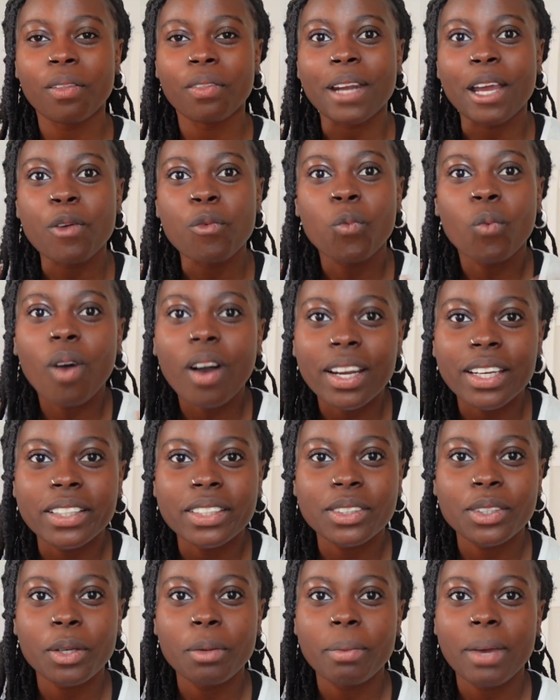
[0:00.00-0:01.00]
but I want it
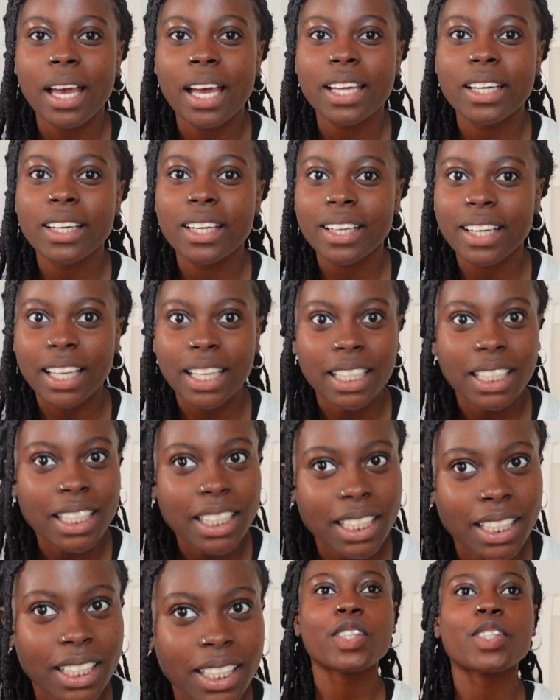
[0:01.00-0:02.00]
so bad and I
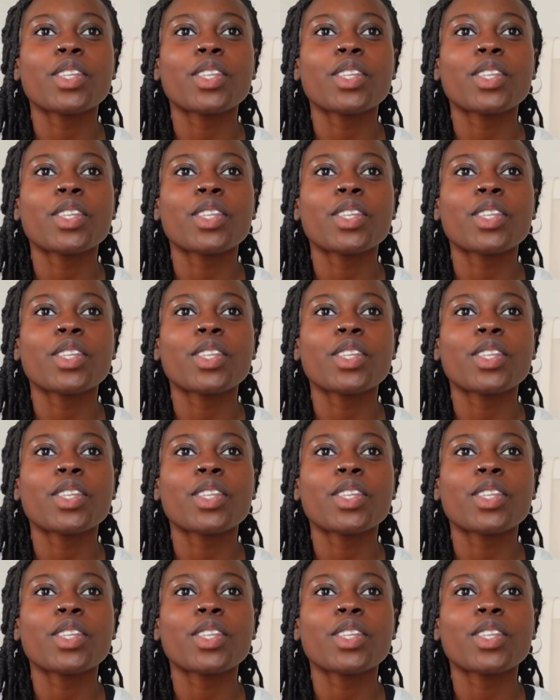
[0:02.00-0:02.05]
eat it.